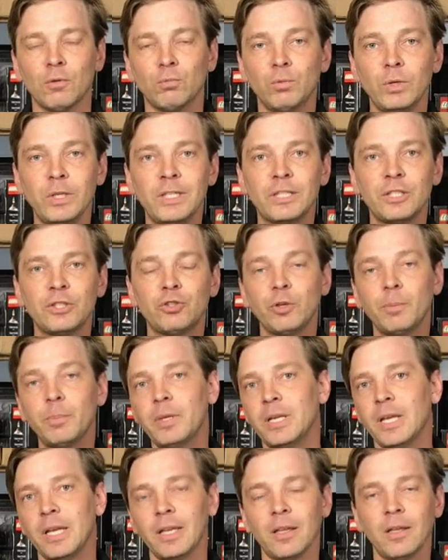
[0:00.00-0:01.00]

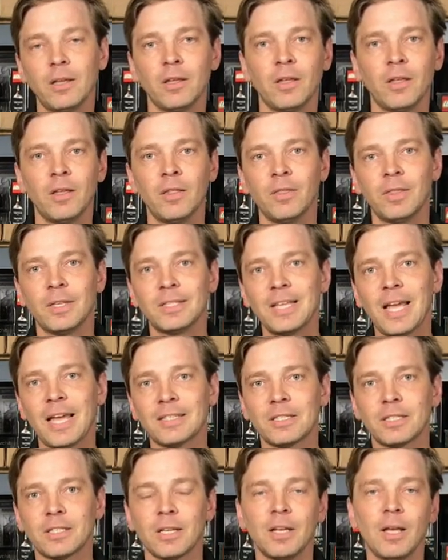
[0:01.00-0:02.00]
redistributing the
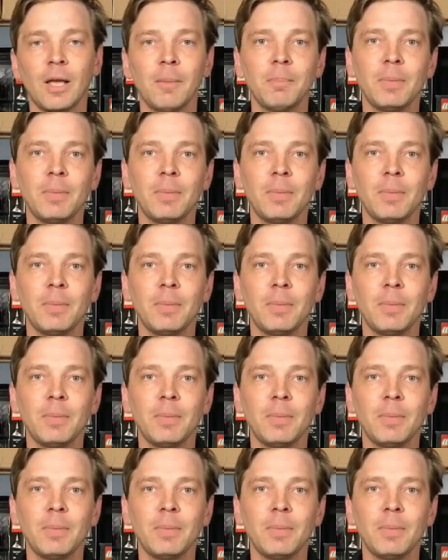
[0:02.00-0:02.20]
sets,